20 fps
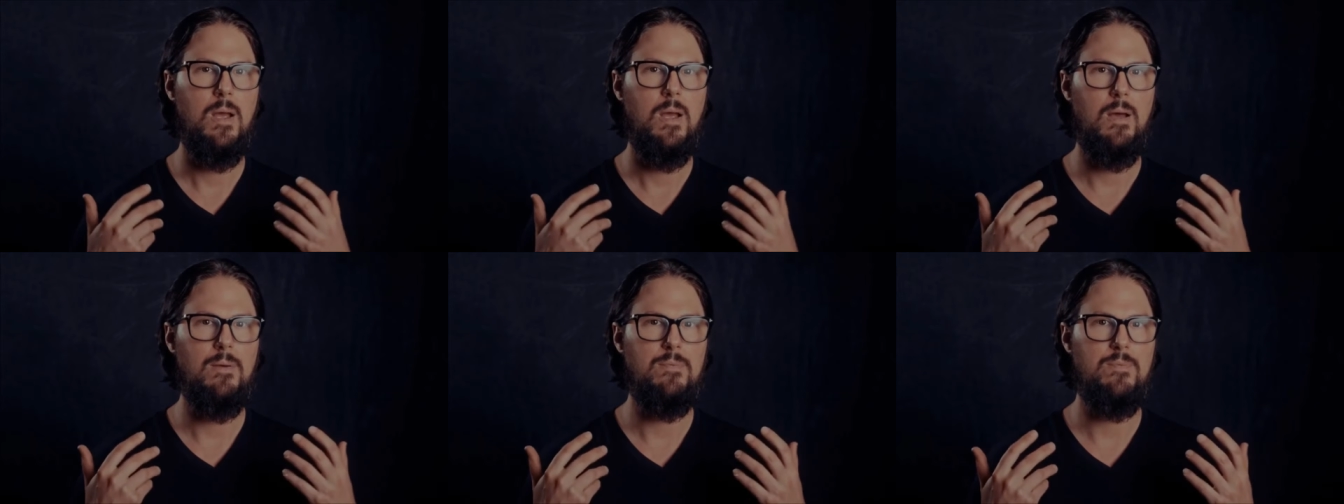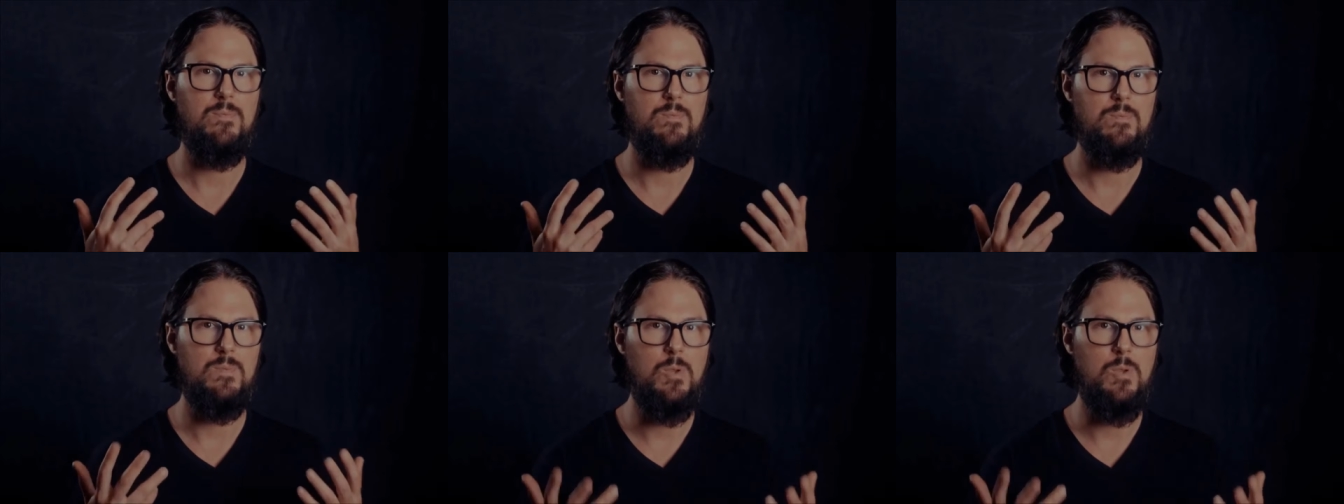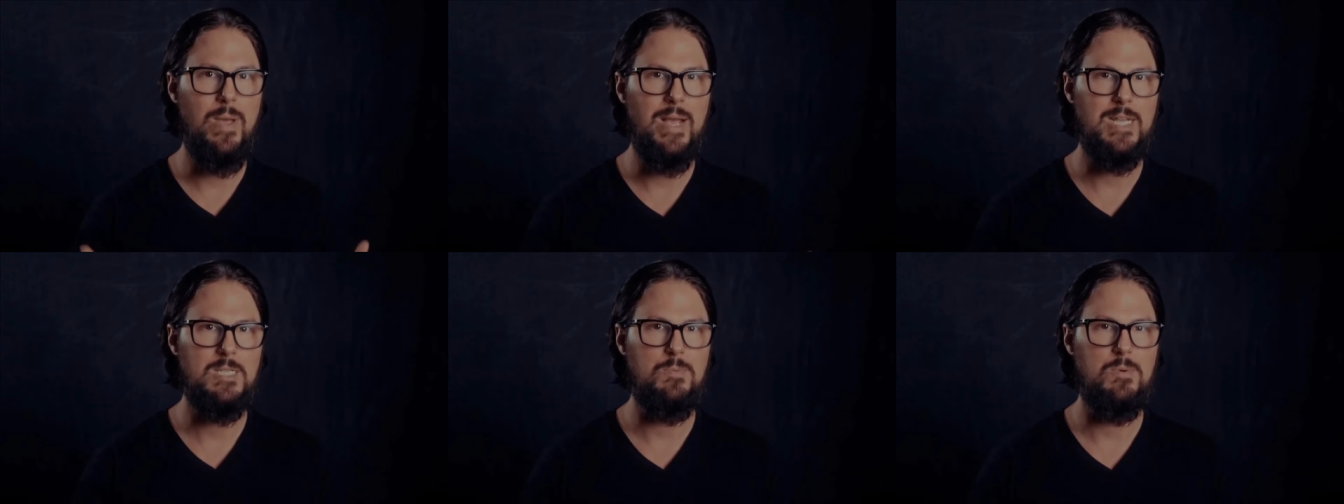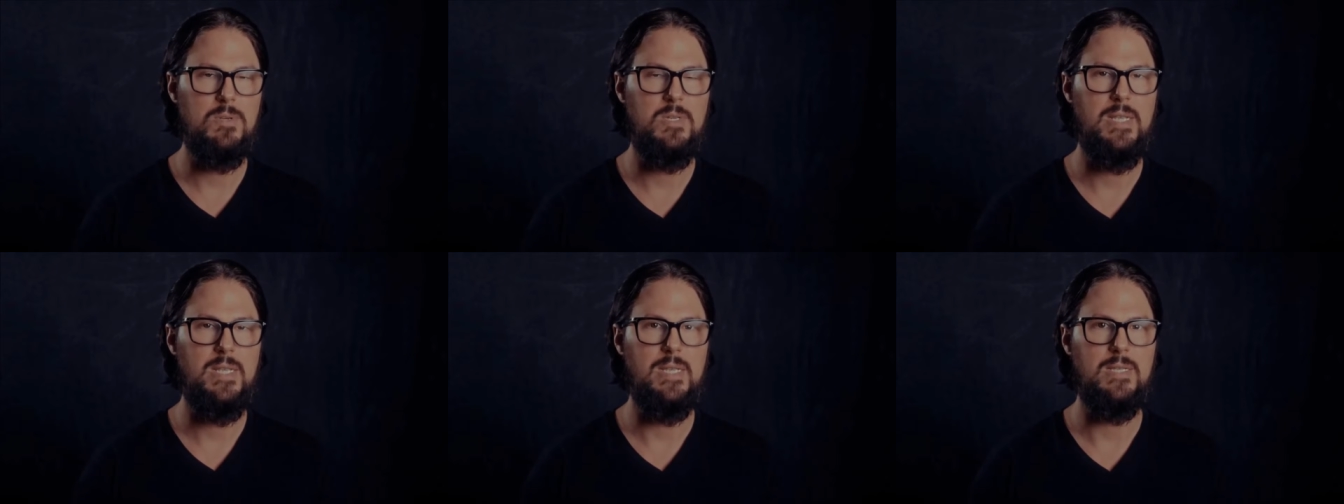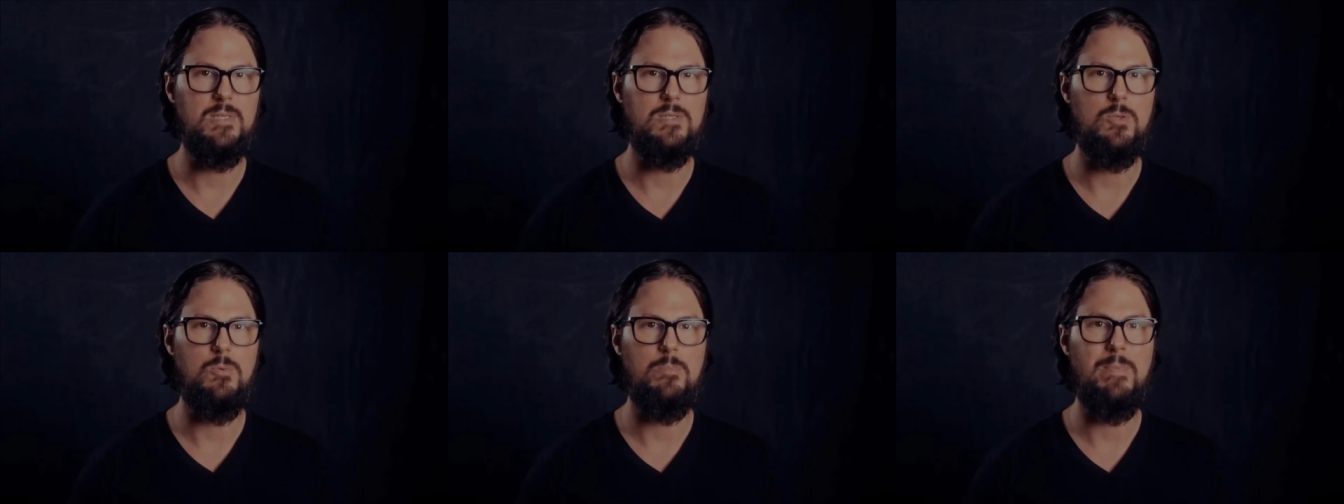of new
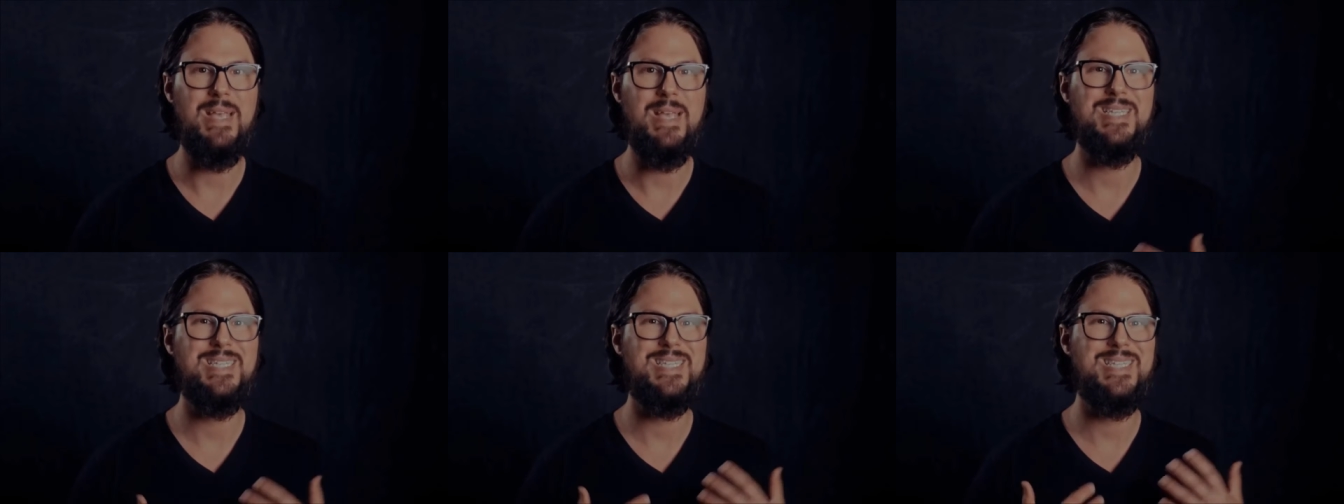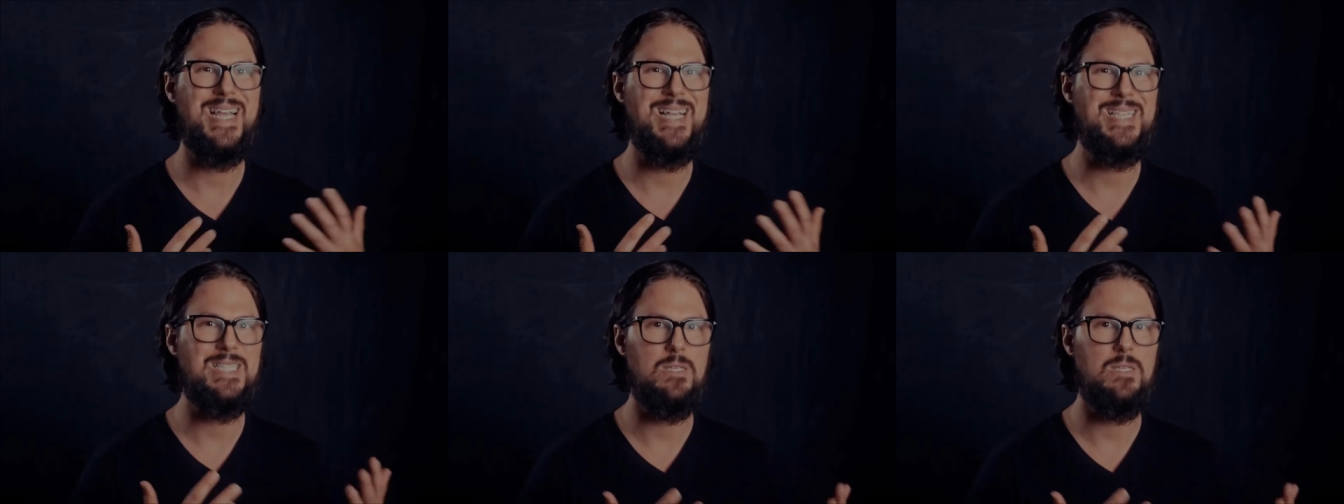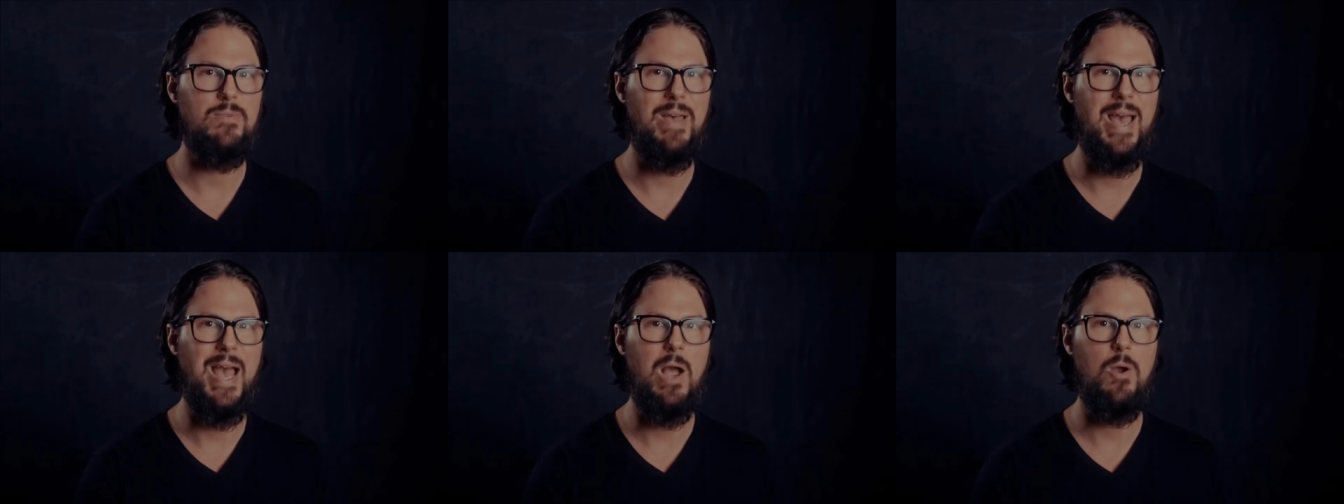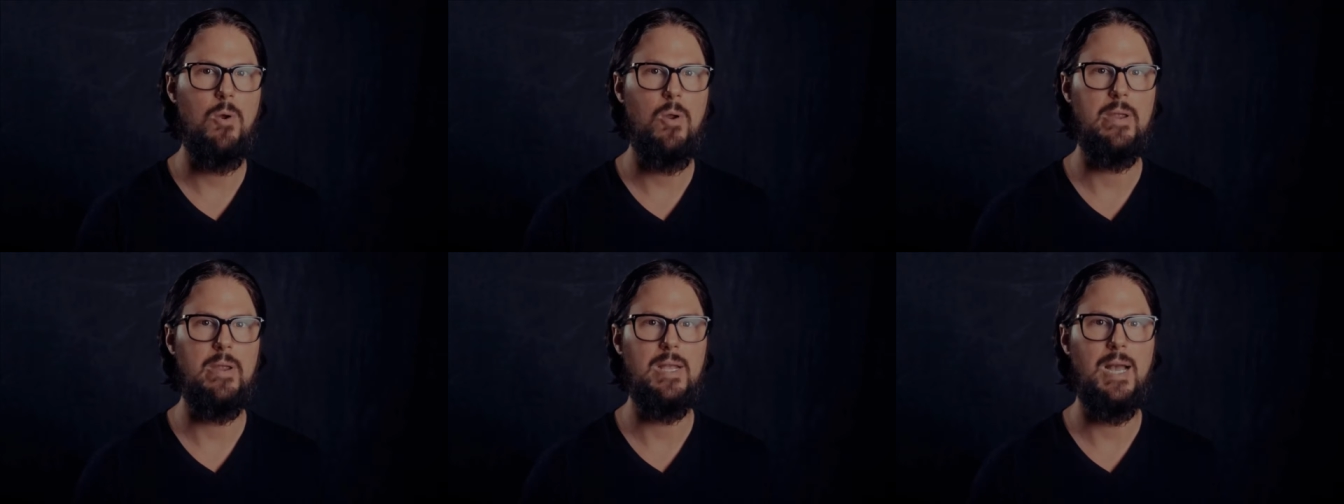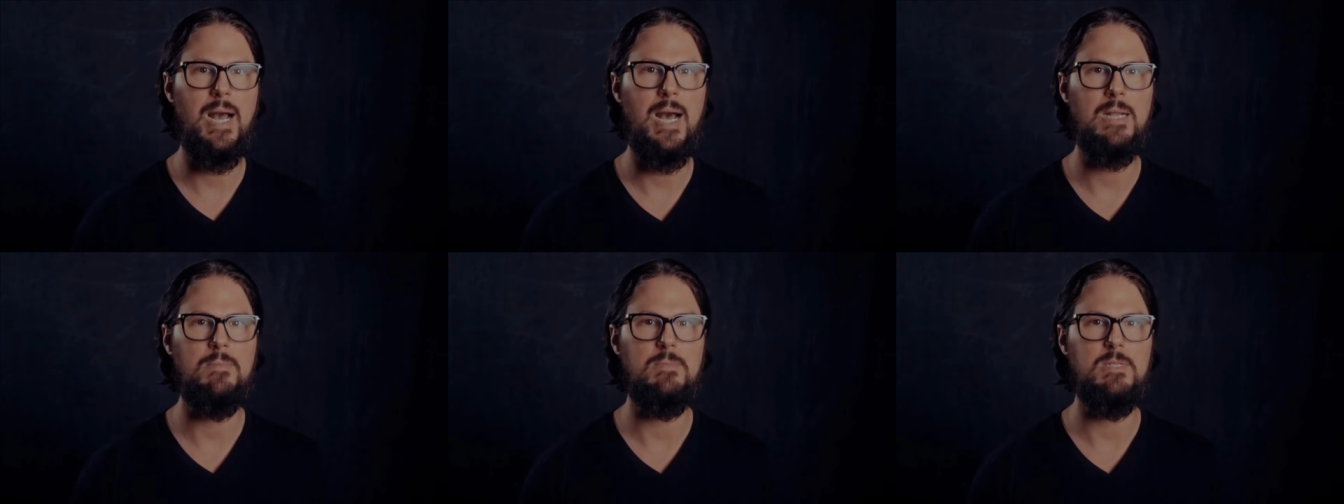expertise who makes sense of how our
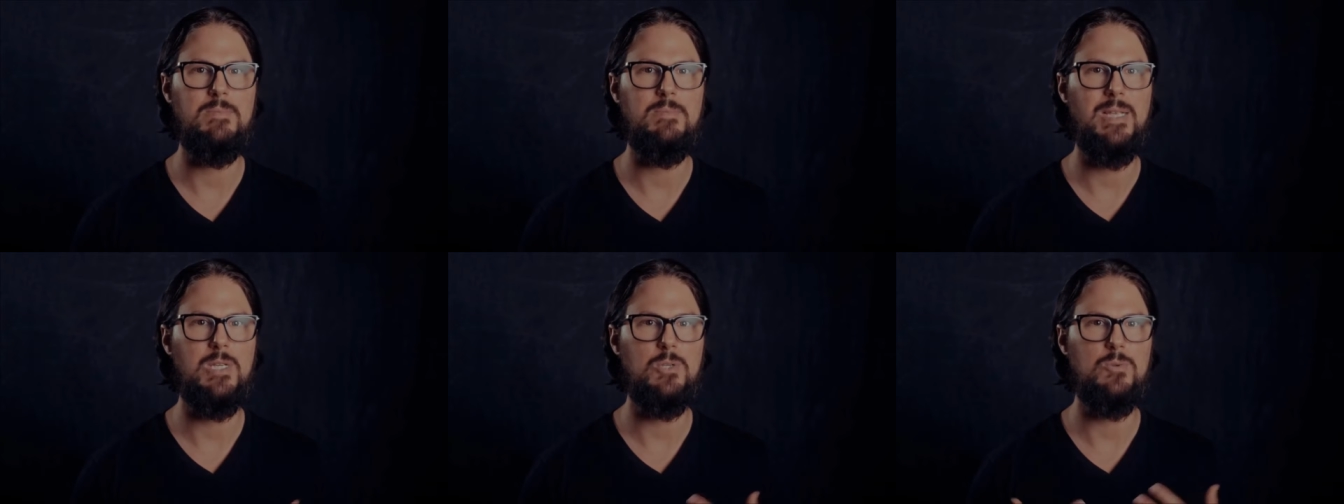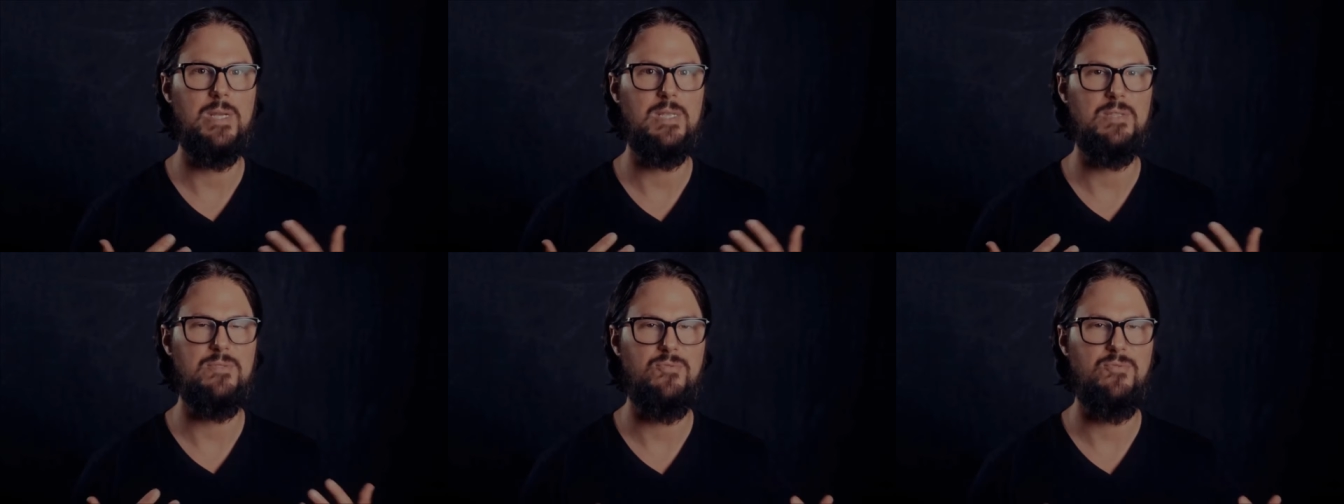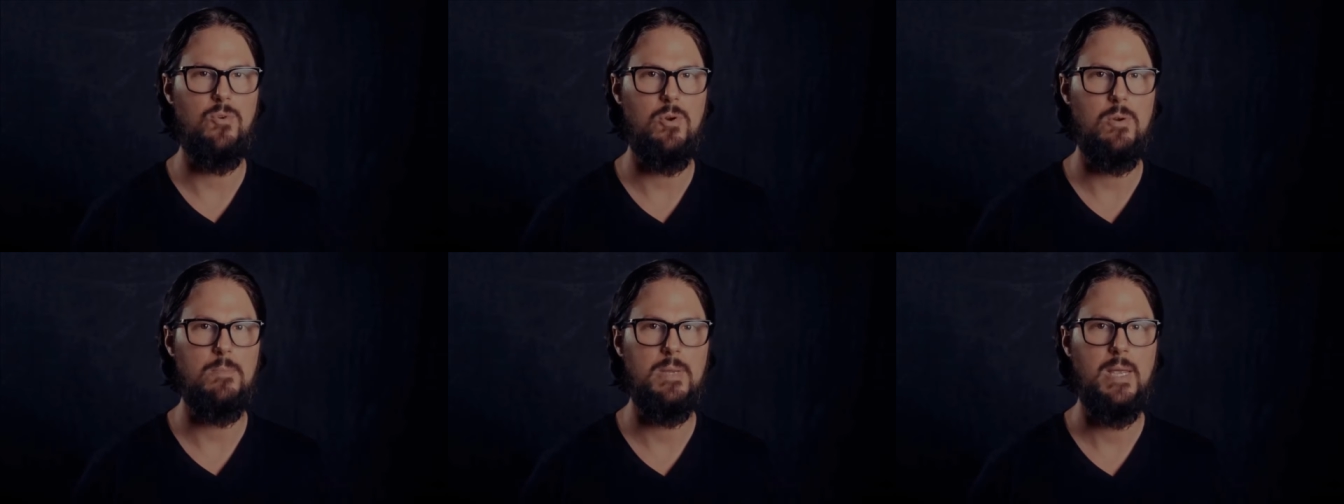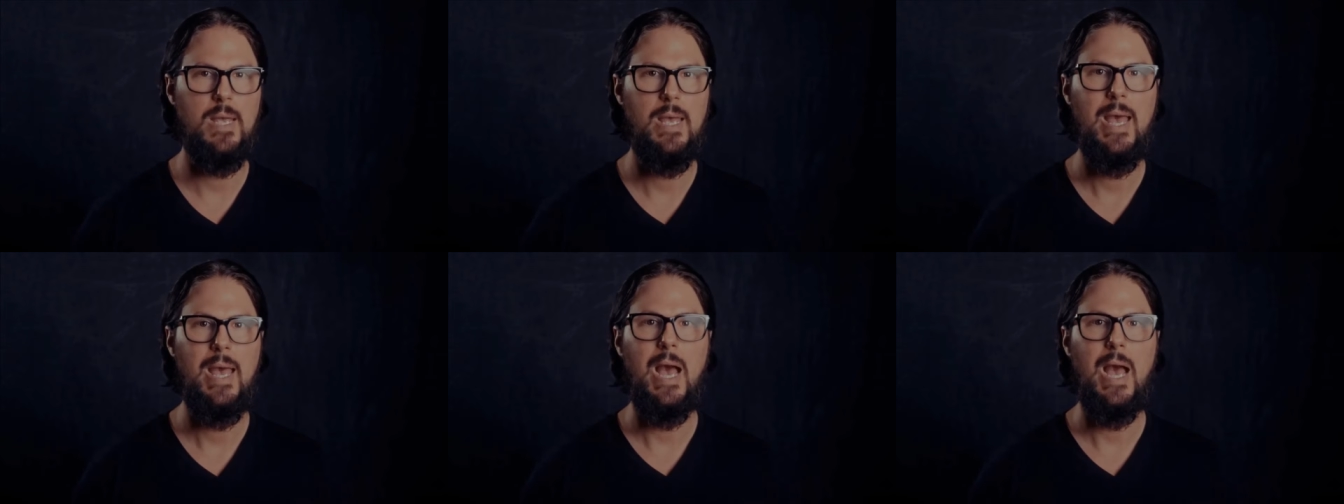economy is being transformed,